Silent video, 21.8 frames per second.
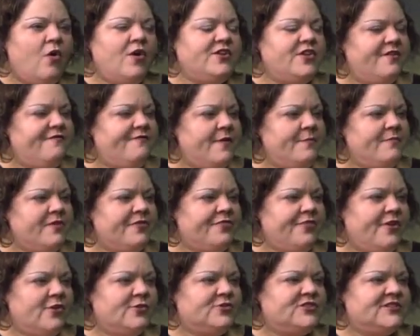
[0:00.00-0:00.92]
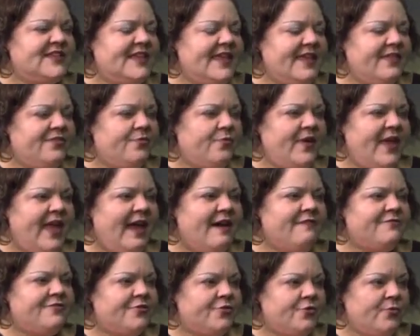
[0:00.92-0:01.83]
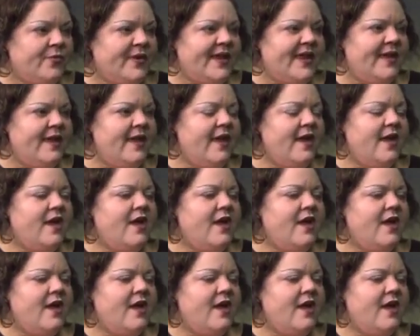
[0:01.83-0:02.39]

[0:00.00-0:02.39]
November 13th, we have 3